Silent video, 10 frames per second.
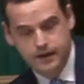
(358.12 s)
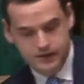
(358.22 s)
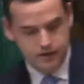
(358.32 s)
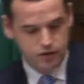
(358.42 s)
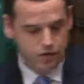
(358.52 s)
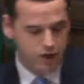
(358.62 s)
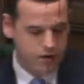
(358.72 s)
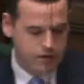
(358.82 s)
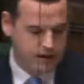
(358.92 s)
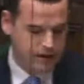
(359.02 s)
This, is not
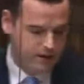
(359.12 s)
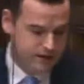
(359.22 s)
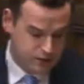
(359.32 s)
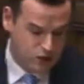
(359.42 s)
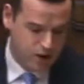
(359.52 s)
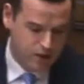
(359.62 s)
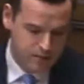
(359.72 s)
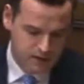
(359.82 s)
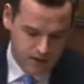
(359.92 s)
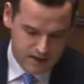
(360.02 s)
only, this not only
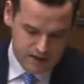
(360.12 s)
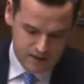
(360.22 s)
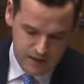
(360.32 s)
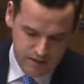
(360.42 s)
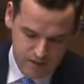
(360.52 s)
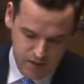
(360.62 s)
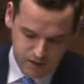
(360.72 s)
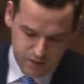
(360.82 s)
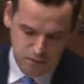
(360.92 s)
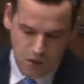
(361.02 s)
provides a safeguard
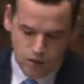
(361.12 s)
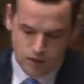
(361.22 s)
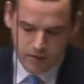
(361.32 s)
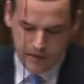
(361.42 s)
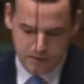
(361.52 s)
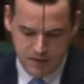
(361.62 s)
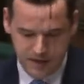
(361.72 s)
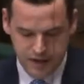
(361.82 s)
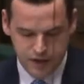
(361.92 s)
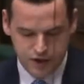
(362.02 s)
for multiple
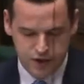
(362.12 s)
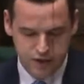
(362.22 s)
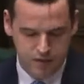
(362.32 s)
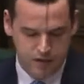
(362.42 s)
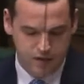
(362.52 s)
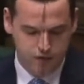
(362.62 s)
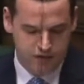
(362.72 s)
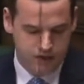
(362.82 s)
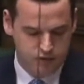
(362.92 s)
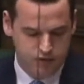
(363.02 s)
applications just below
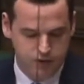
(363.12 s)
300